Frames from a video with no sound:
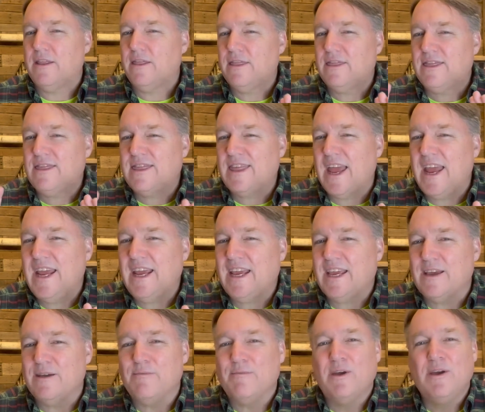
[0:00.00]
Thank
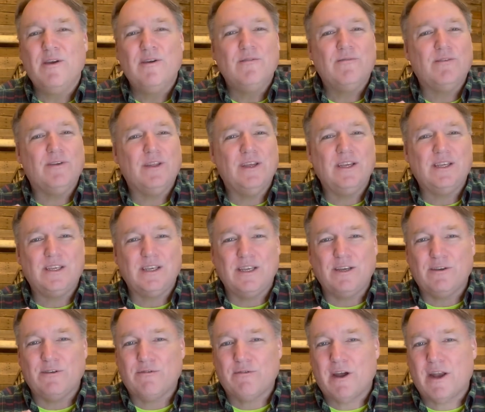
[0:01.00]
him for this
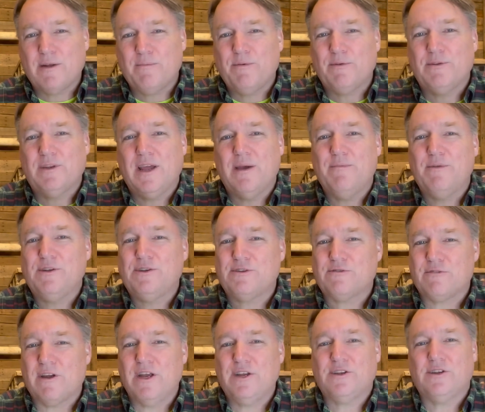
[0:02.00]
incredible
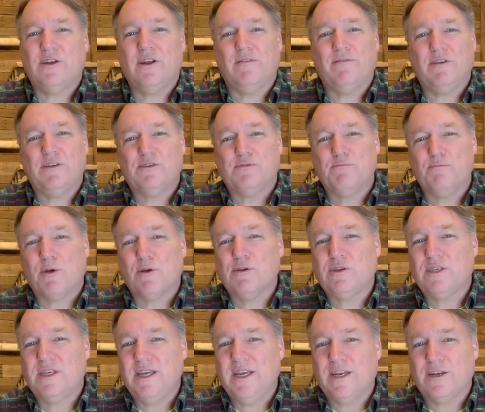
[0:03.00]
demonstration of his
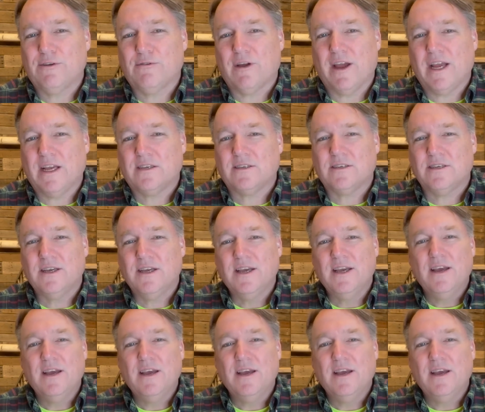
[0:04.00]
mercy and grace.